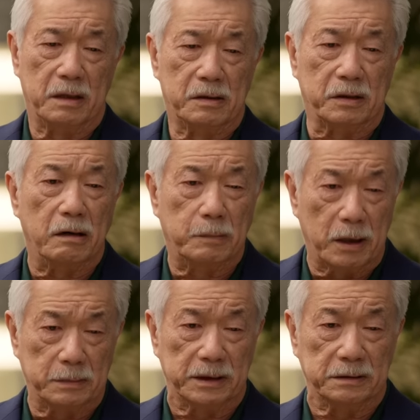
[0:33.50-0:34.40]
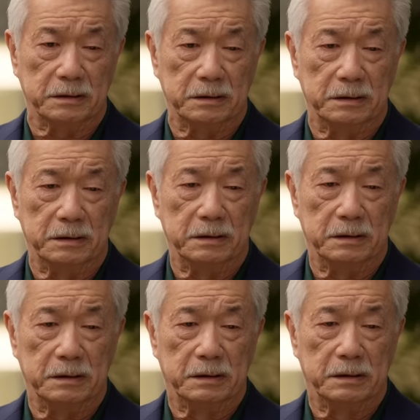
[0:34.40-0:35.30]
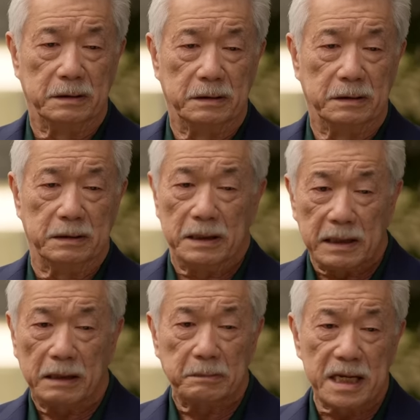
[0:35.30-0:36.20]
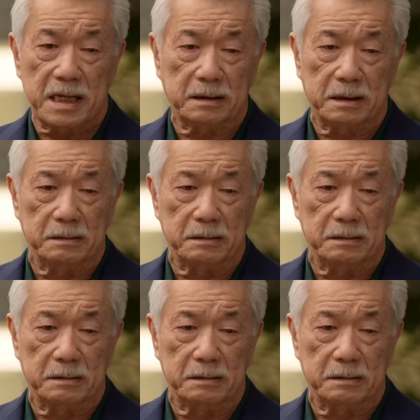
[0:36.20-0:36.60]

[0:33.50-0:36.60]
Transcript: Saul Berman. He not make it.